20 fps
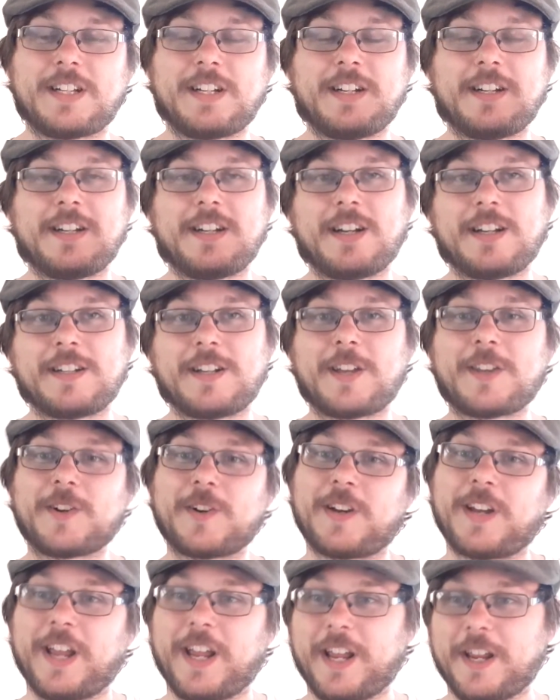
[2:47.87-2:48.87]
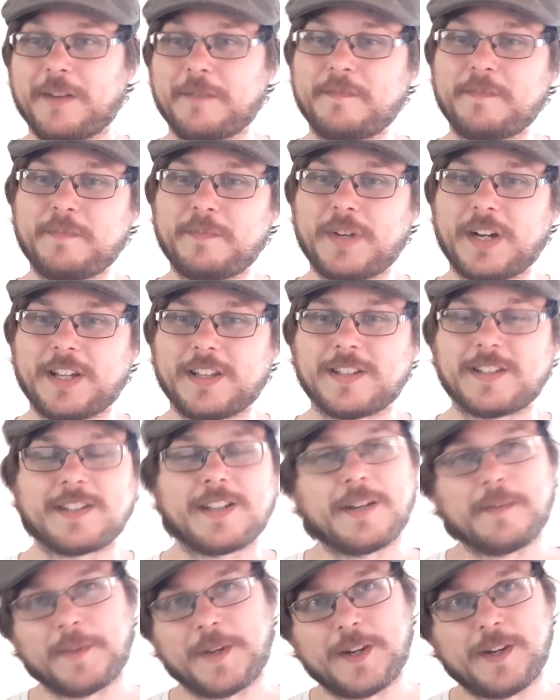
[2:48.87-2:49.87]
another game by the
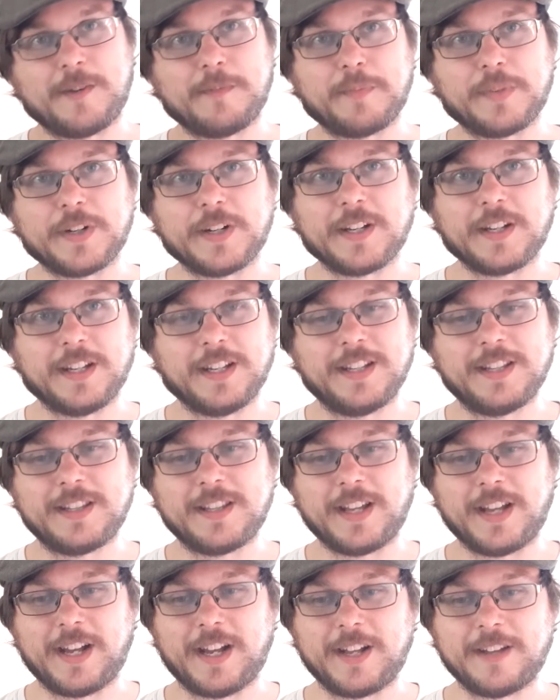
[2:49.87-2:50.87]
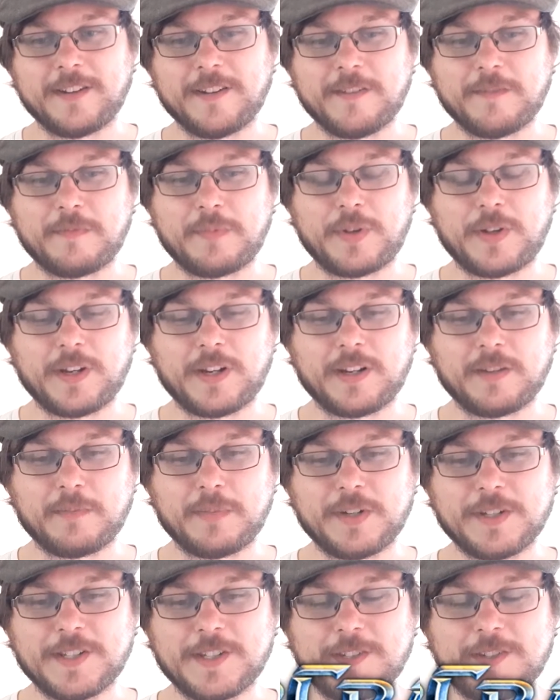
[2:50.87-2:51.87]
same company that I love playing,
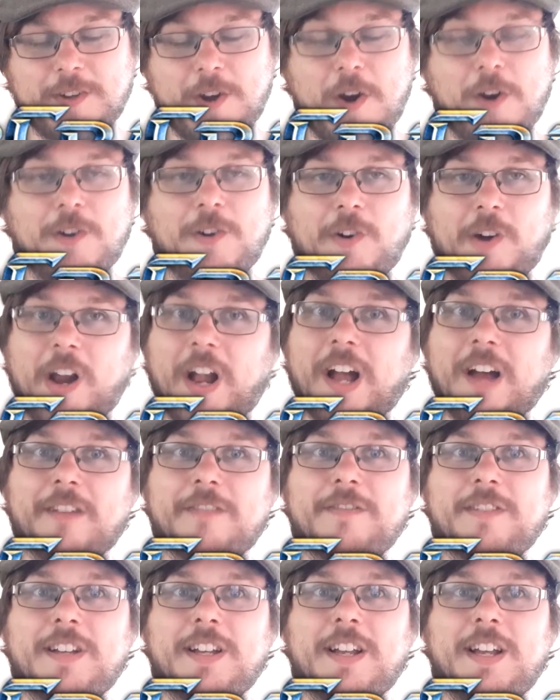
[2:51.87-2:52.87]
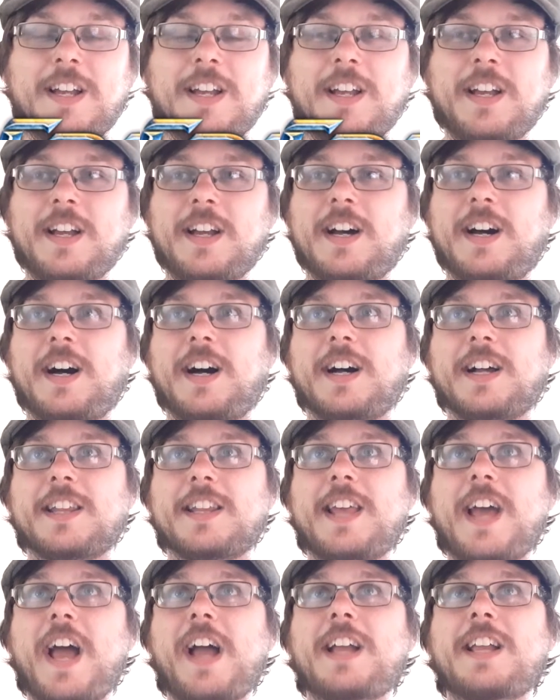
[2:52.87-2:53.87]
but Starcraft.
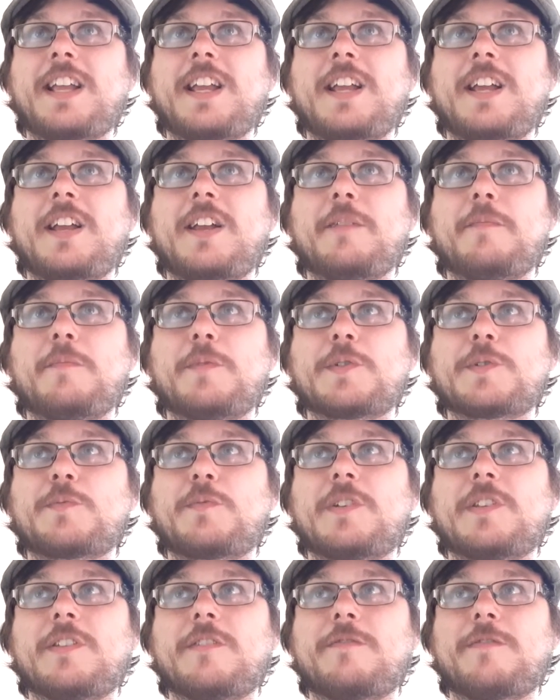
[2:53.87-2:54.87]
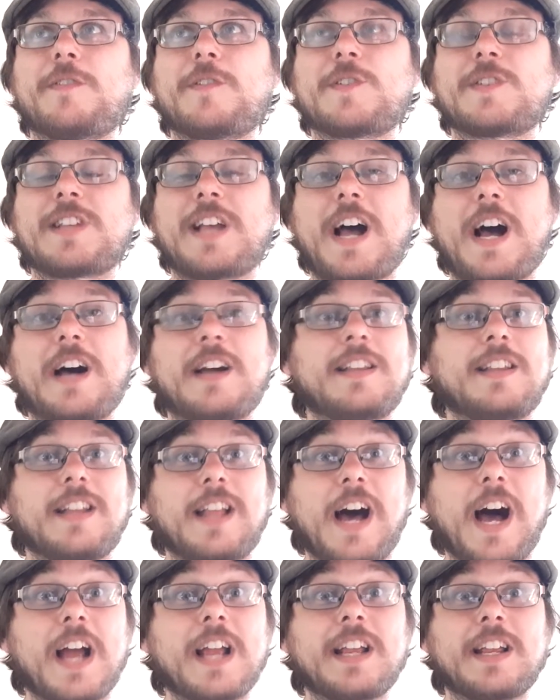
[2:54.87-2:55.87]
That game was one of the first
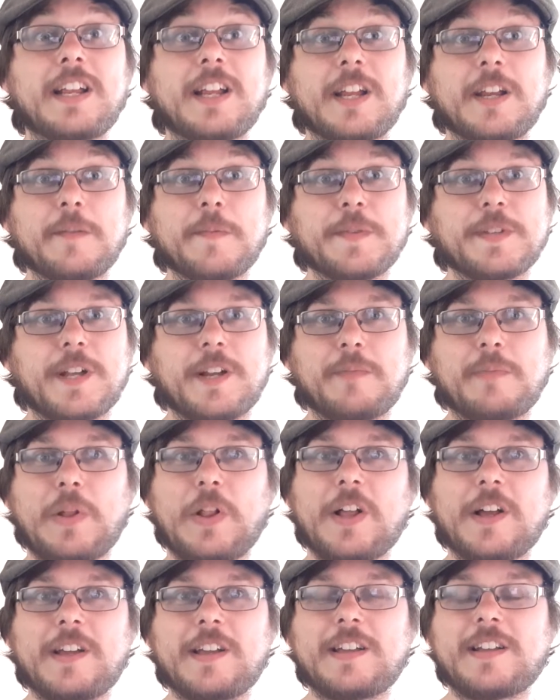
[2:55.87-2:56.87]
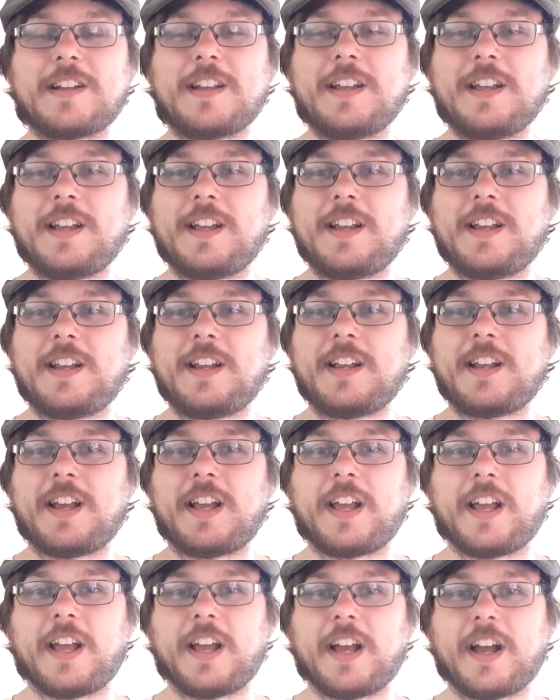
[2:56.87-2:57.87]
online games I played,
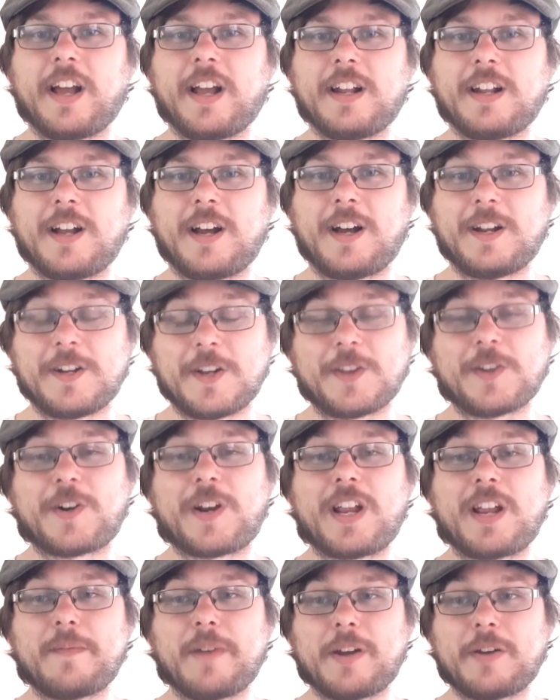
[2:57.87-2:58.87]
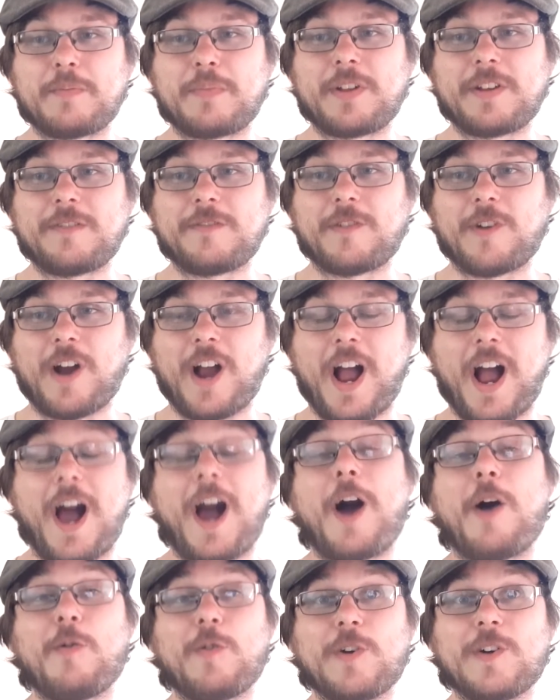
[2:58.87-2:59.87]
and another game I would play for
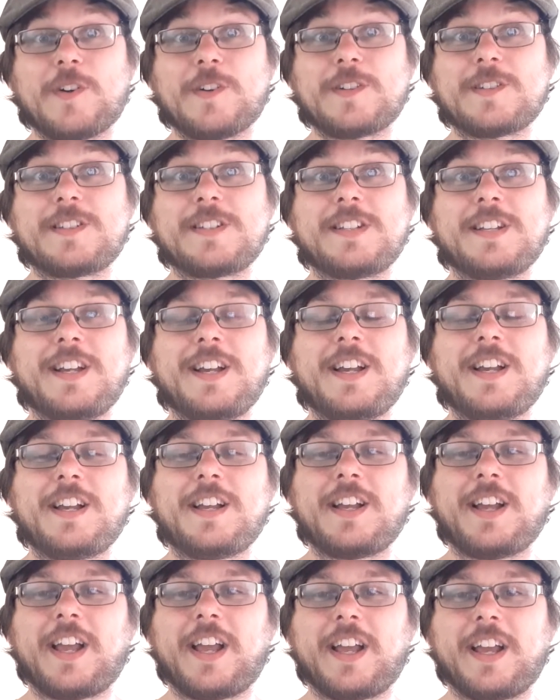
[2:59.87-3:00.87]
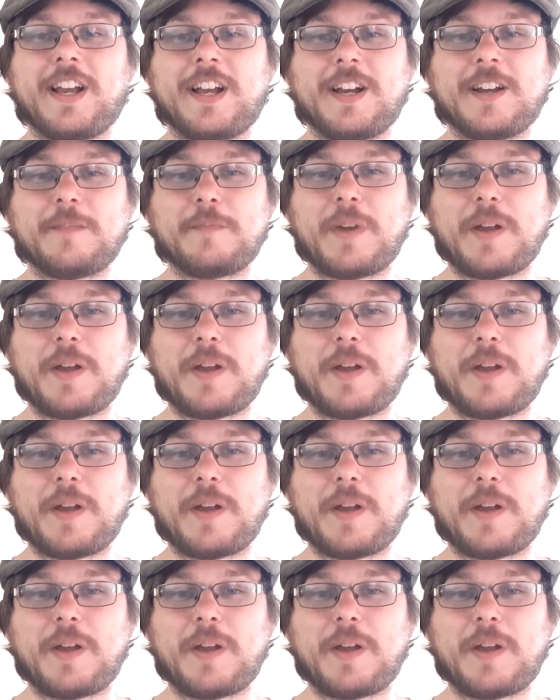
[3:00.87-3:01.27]
hours. And my